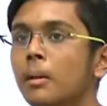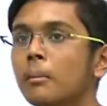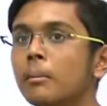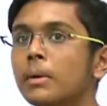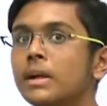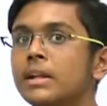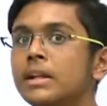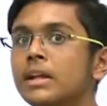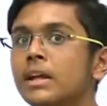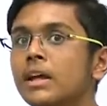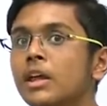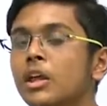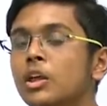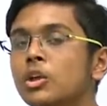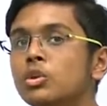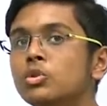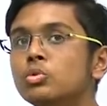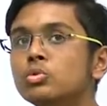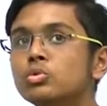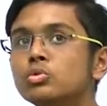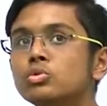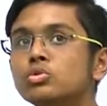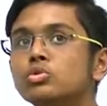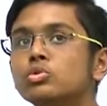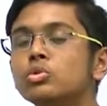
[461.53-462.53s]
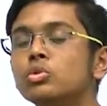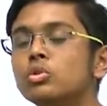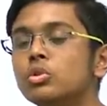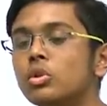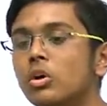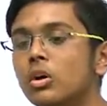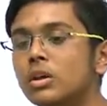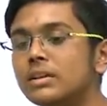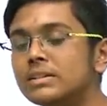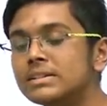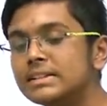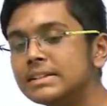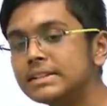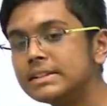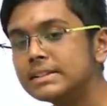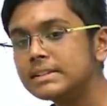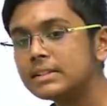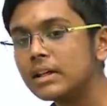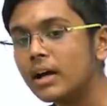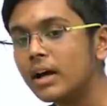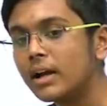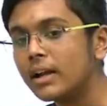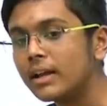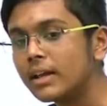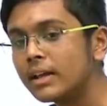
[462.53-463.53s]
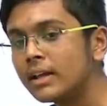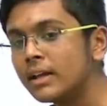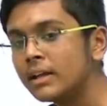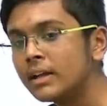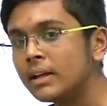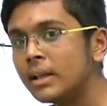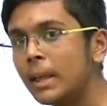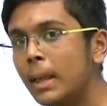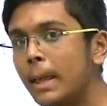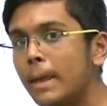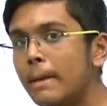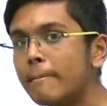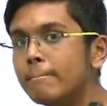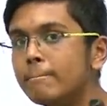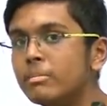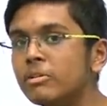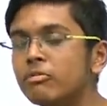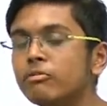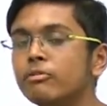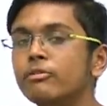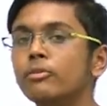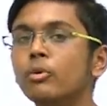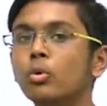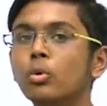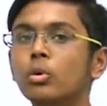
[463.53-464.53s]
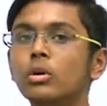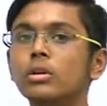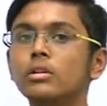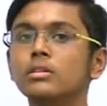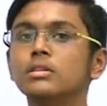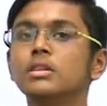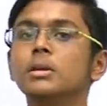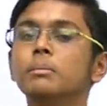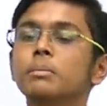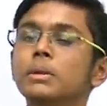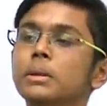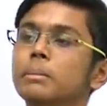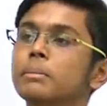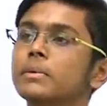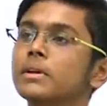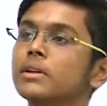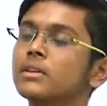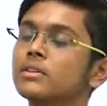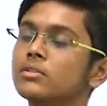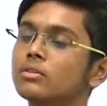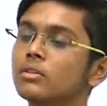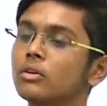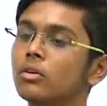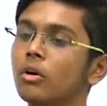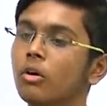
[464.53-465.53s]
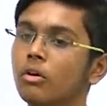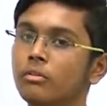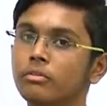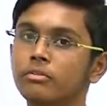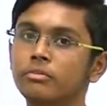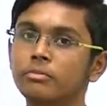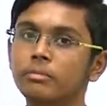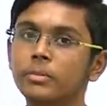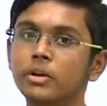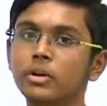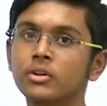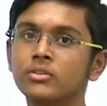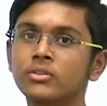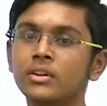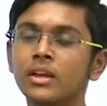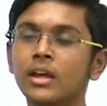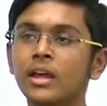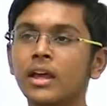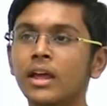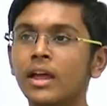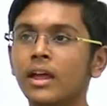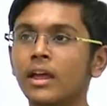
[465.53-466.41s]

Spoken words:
But you should not set a target before the paper is off, because